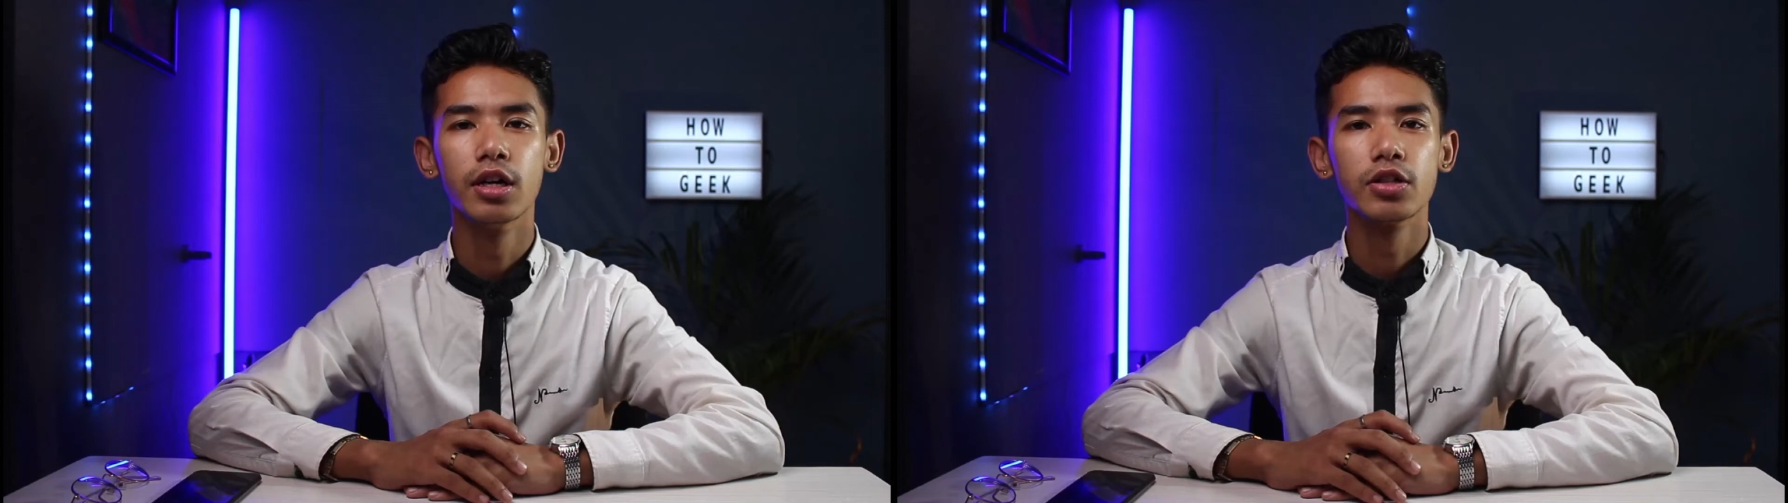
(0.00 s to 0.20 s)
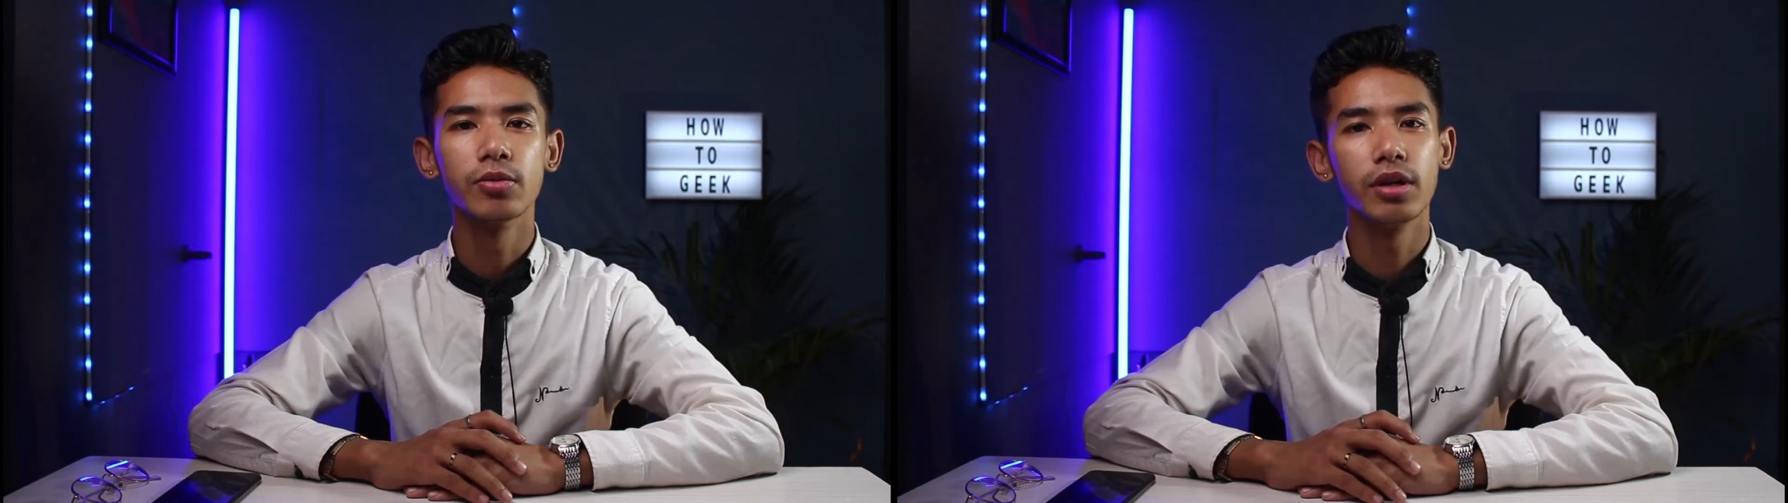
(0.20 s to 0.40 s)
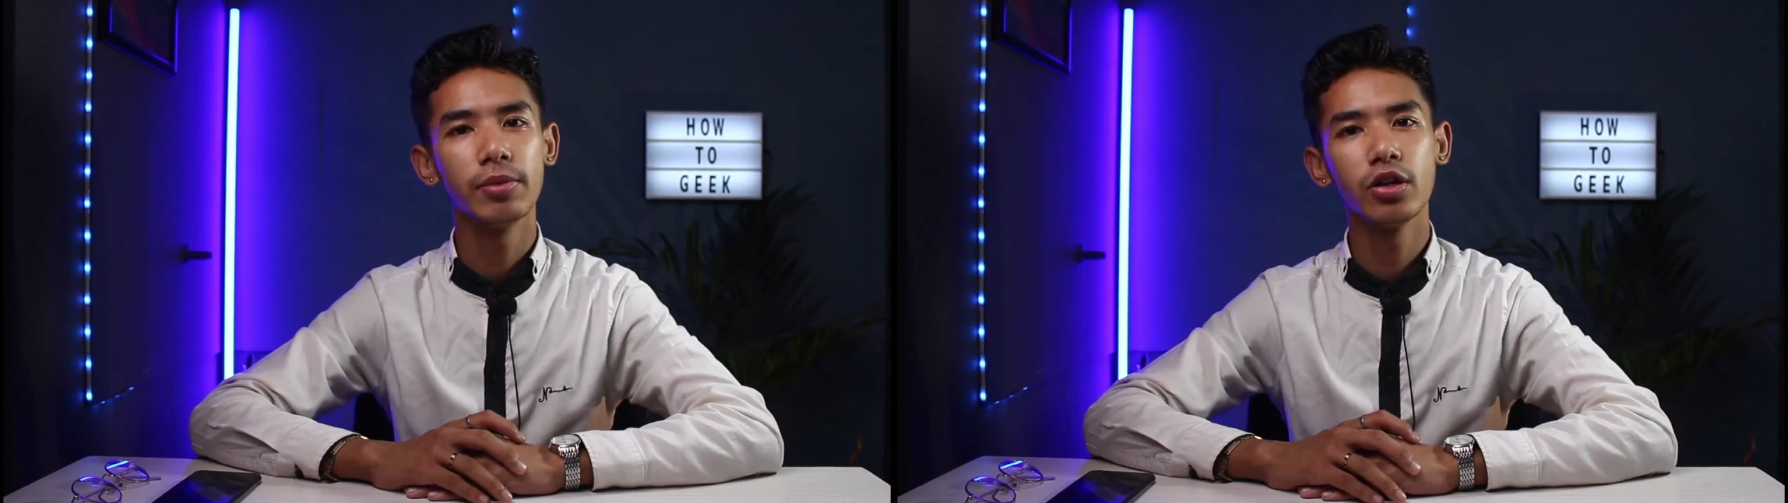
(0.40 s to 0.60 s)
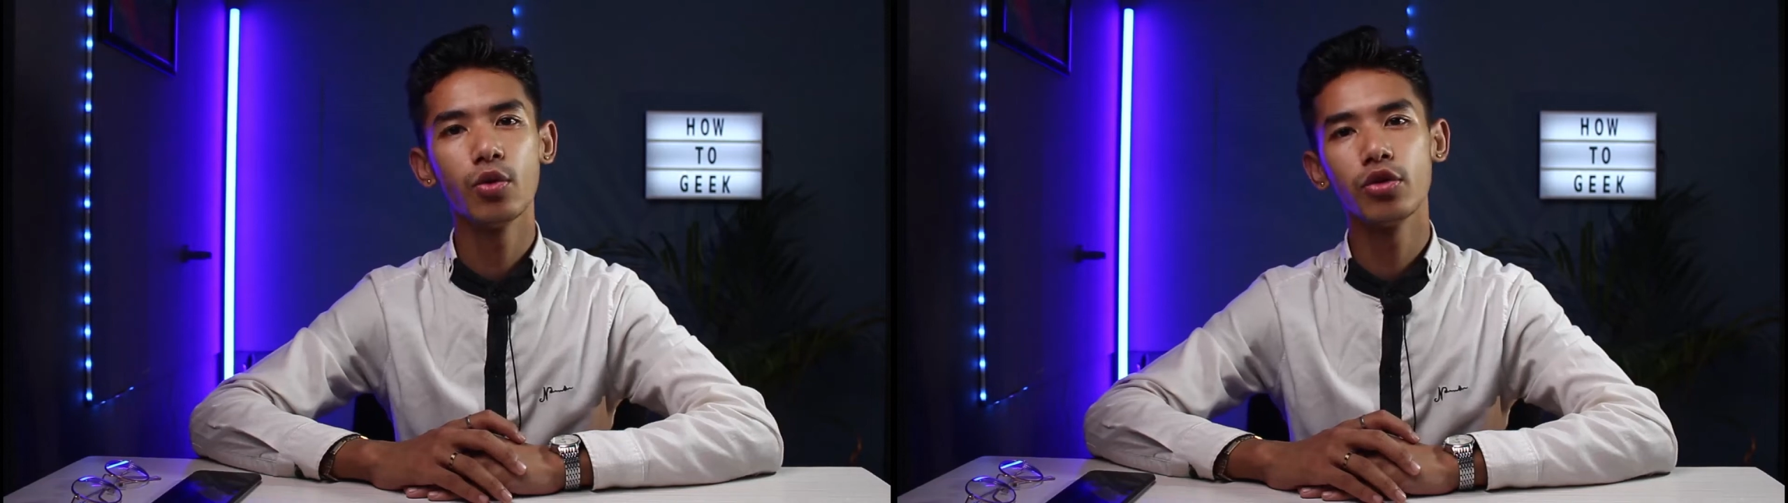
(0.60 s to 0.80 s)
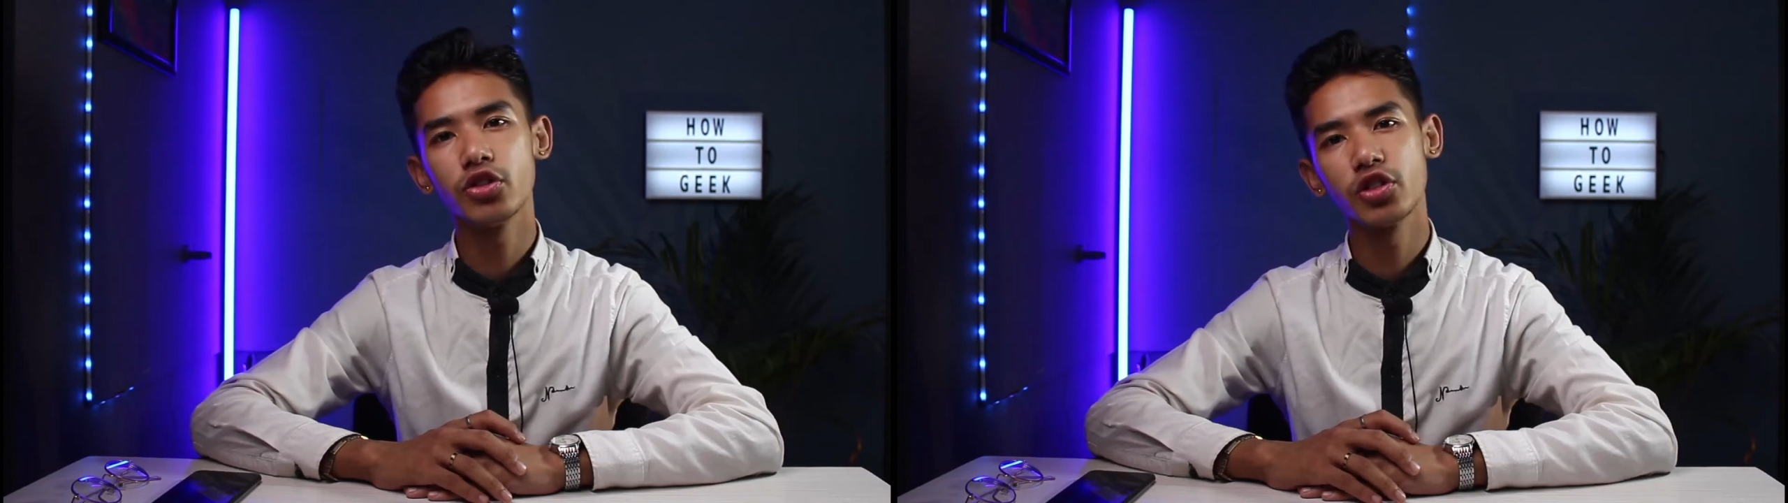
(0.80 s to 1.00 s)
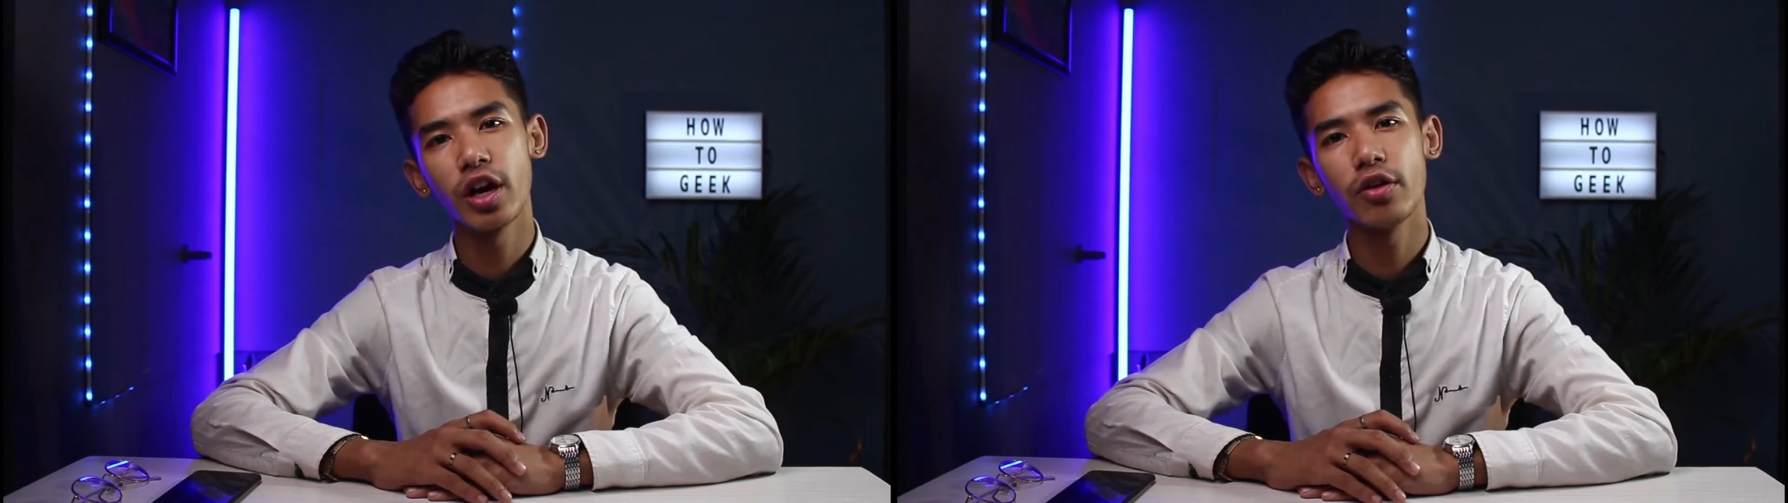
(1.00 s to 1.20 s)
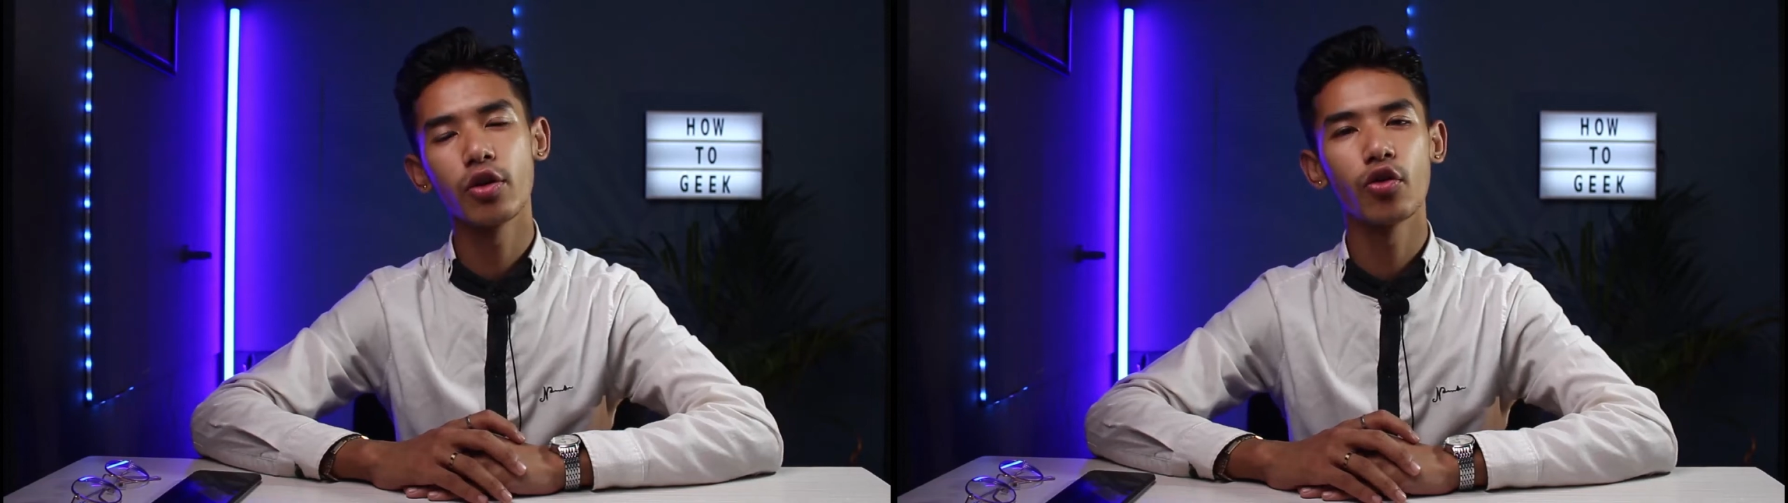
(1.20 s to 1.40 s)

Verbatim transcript: So maybe you want to share